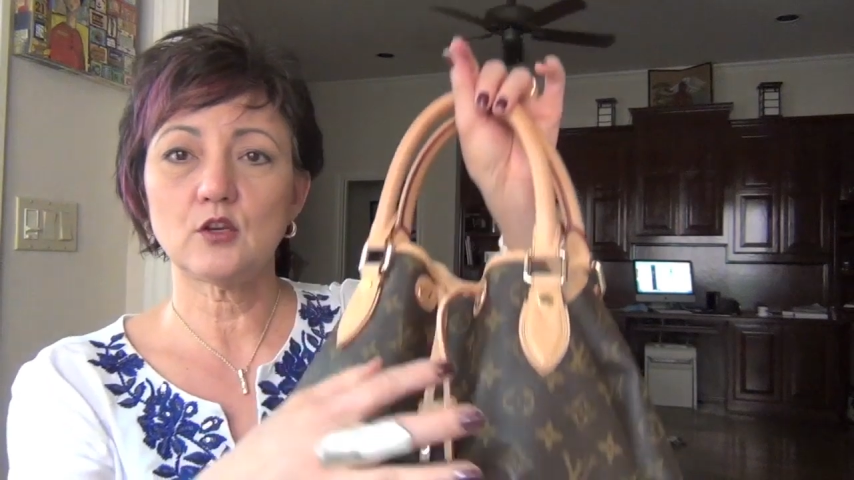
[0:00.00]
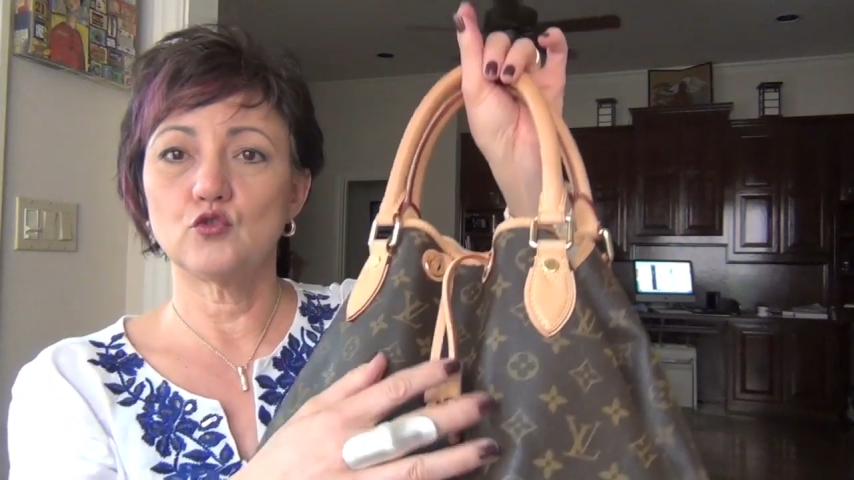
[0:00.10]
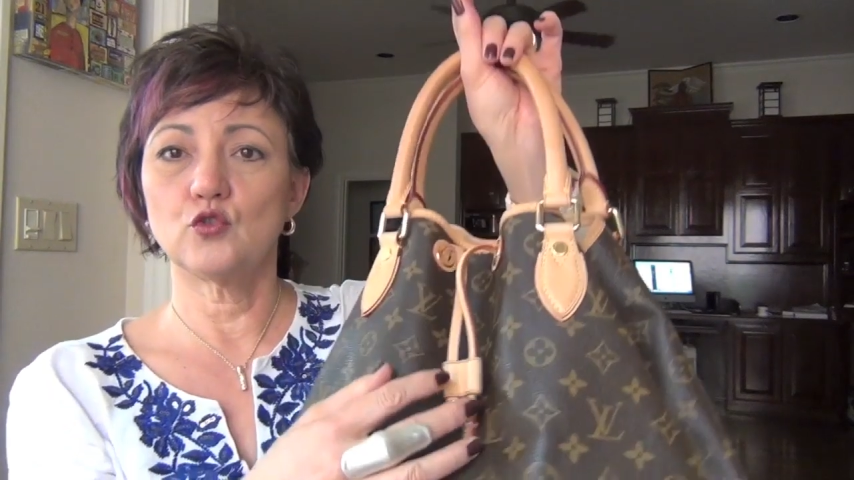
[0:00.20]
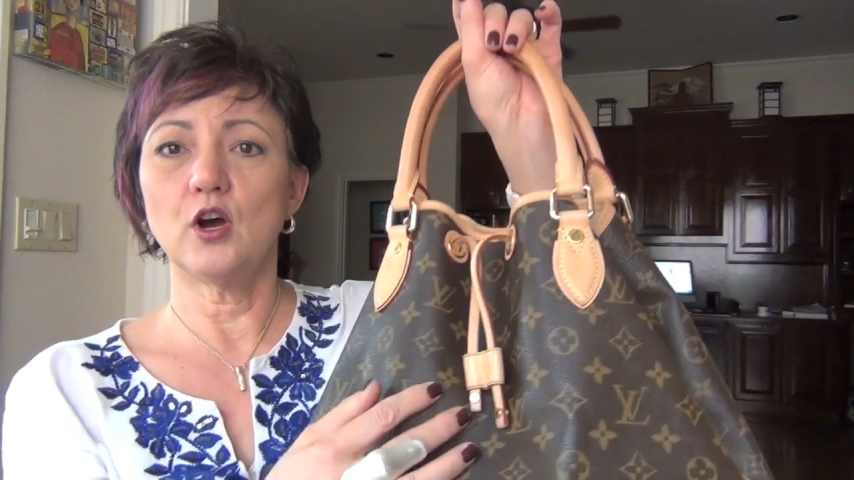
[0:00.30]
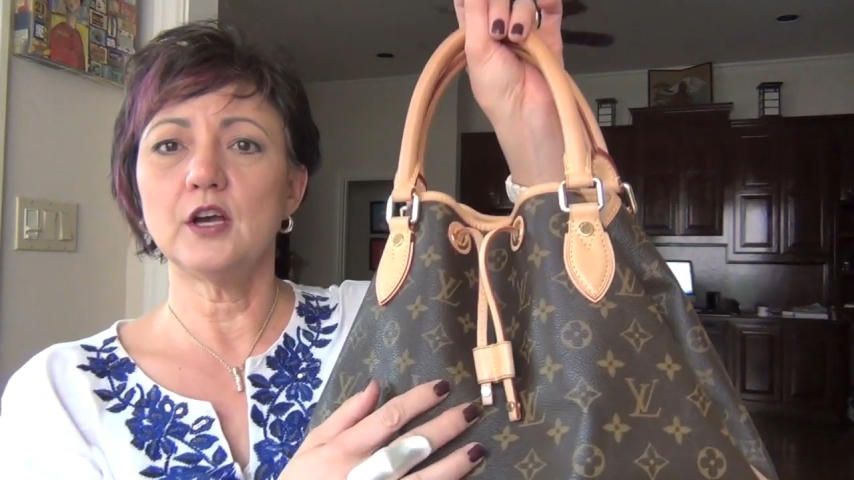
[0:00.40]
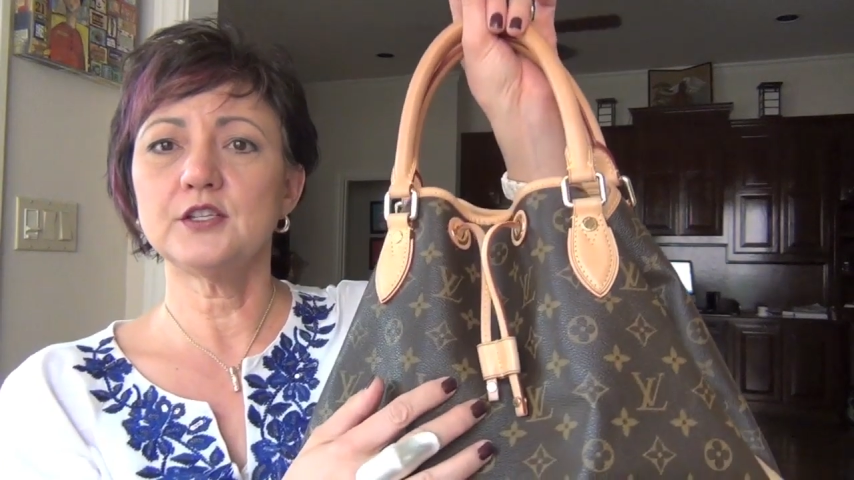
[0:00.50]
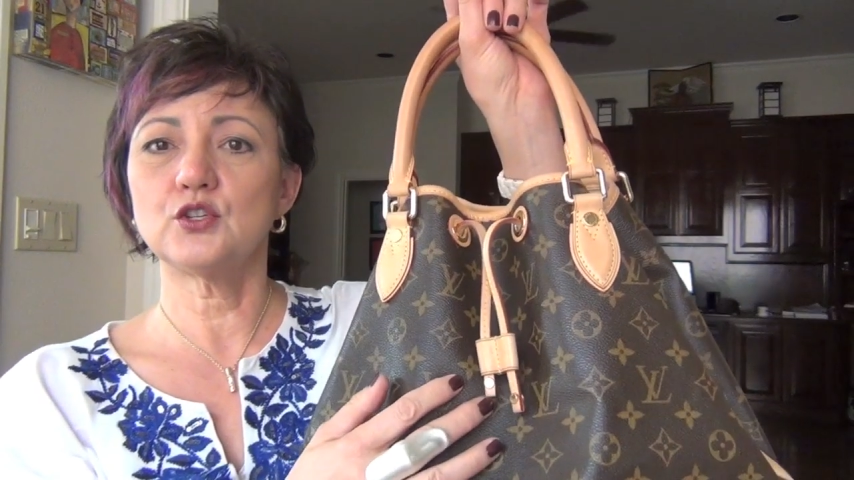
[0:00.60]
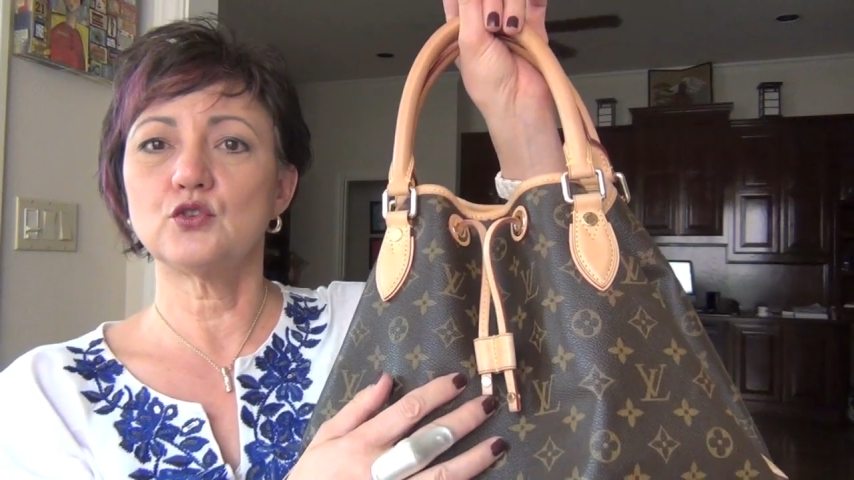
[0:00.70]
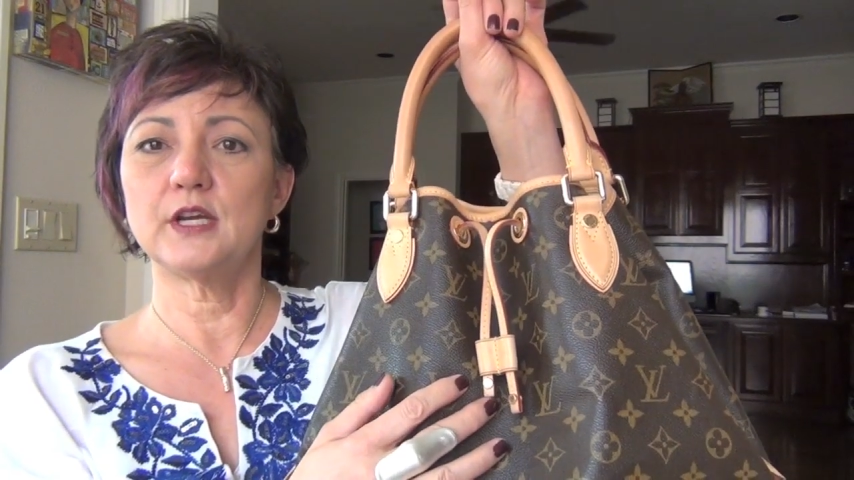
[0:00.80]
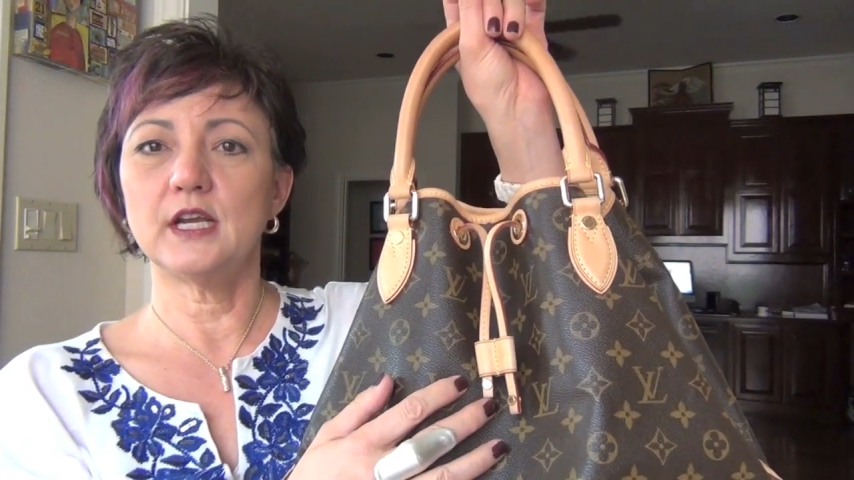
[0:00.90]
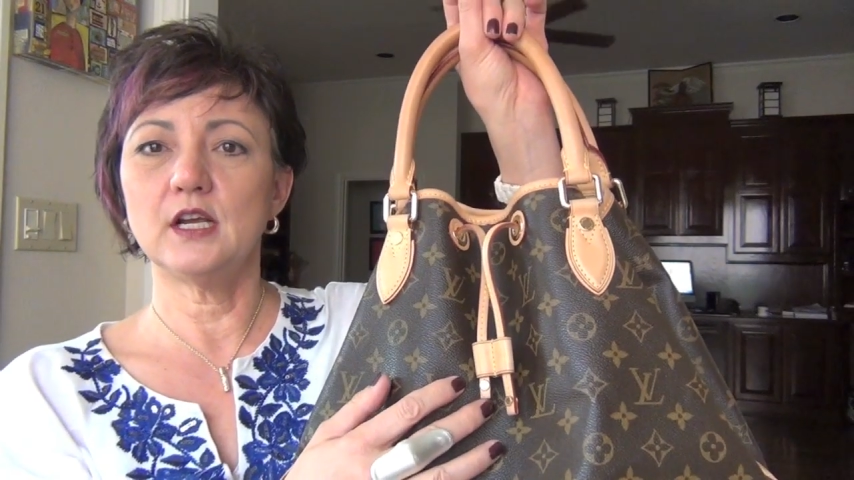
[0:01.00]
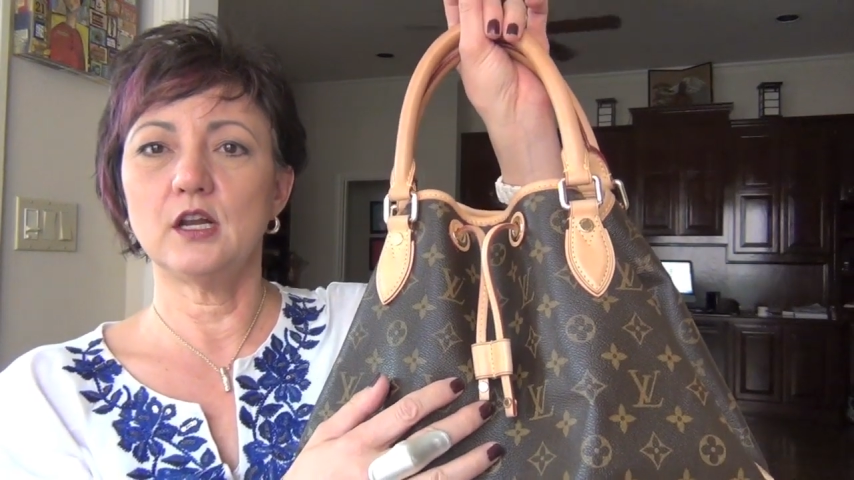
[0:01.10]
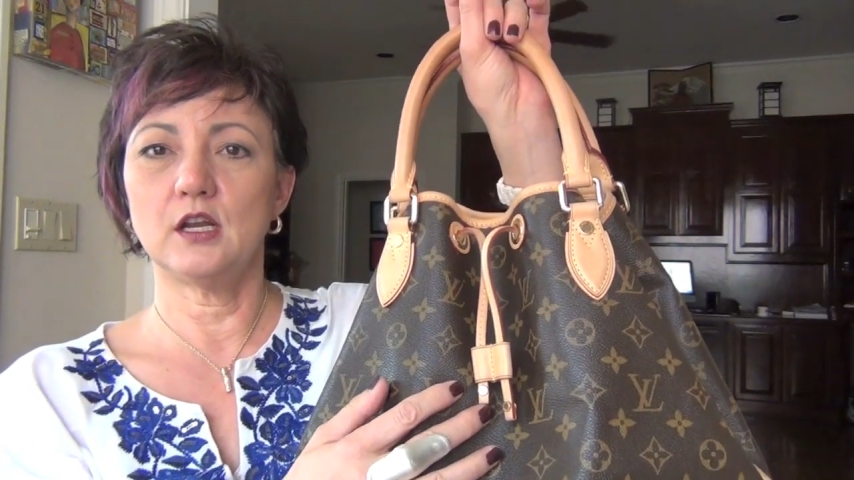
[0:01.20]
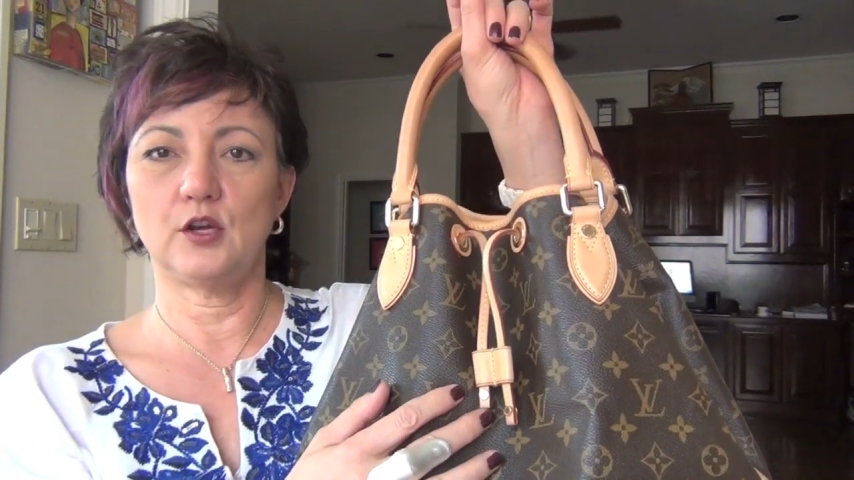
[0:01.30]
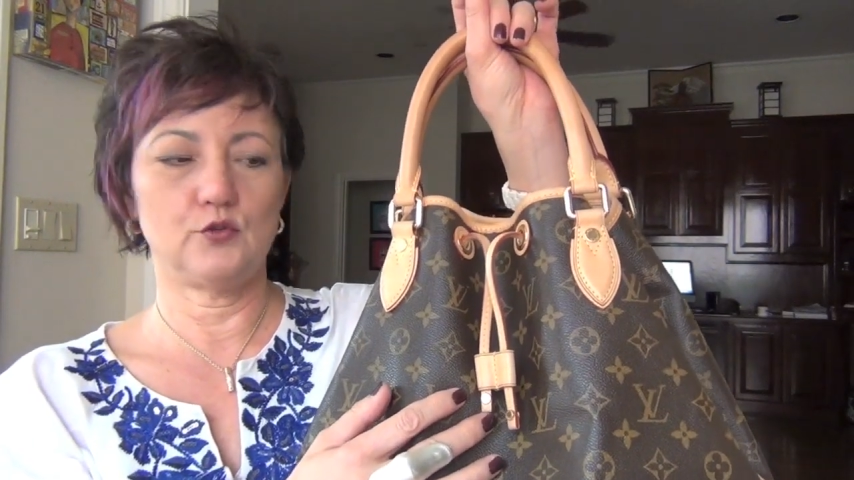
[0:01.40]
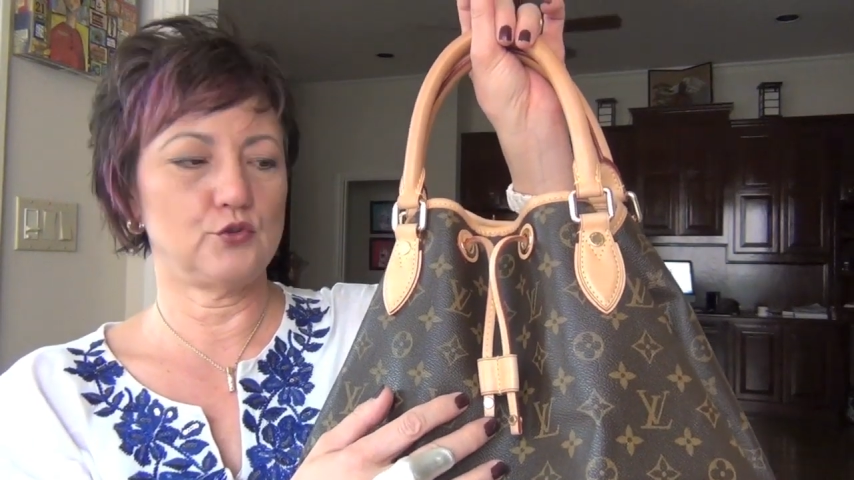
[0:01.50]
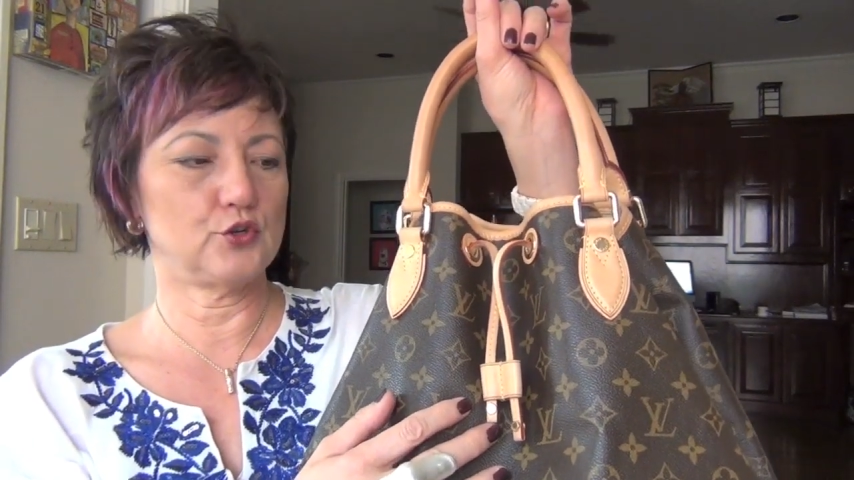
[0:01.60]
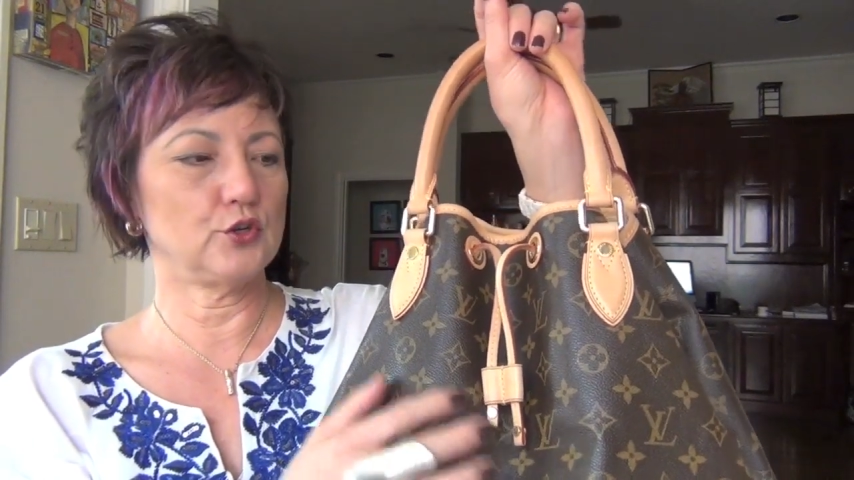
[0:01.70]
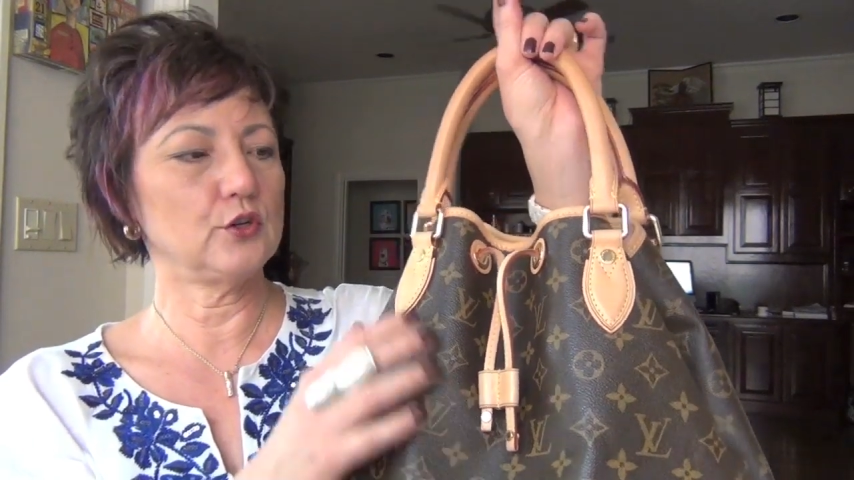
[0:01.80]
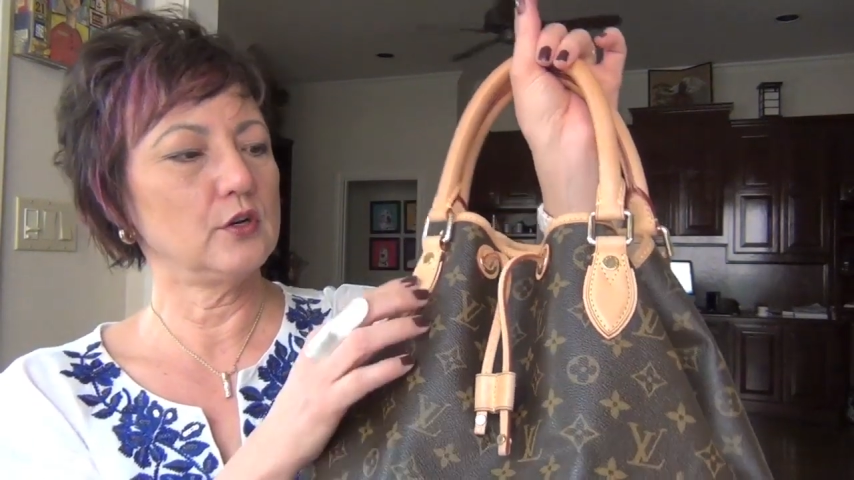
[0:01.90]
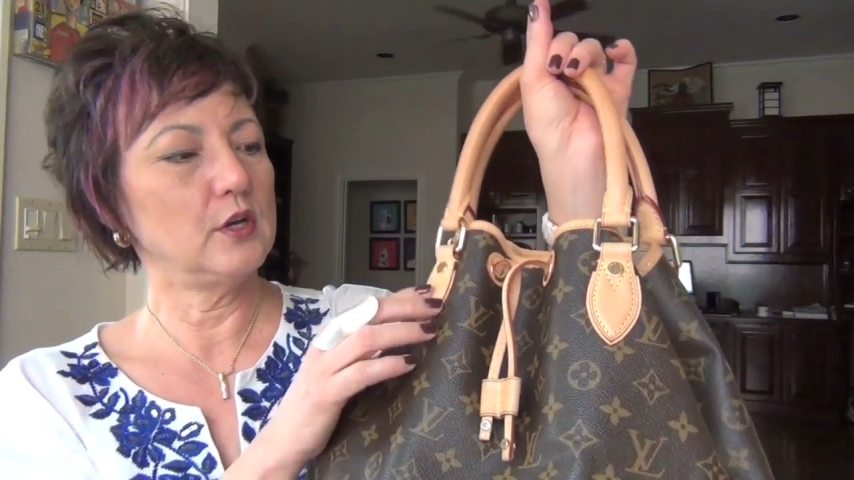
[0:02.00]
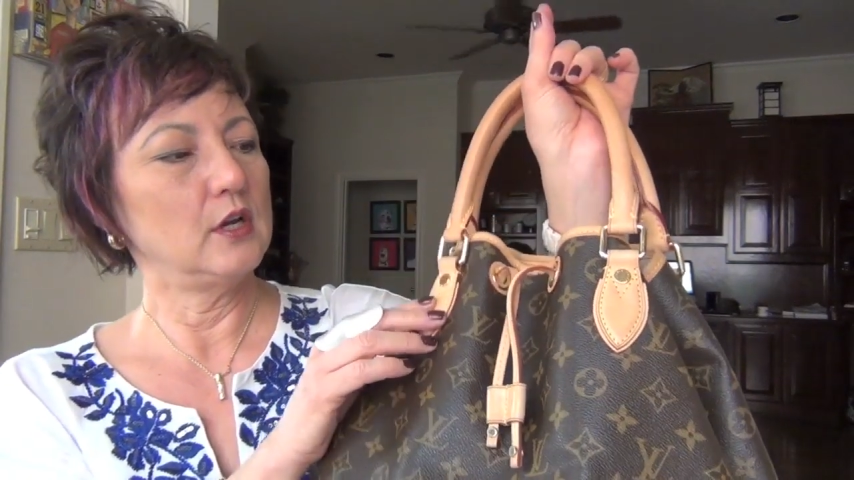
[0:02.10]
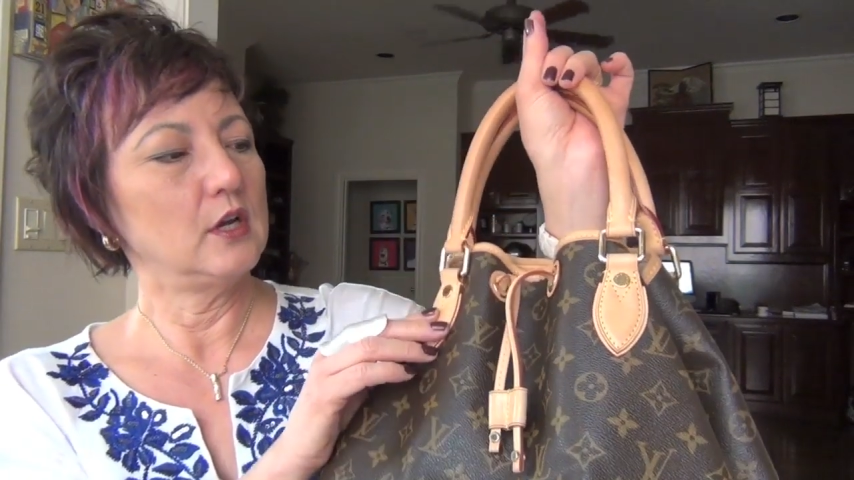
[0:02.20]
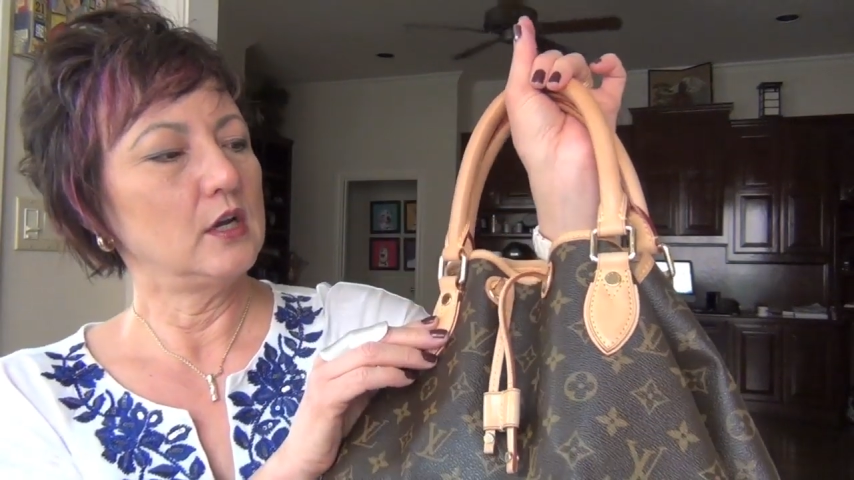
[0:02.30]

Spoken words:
Drawstring closure,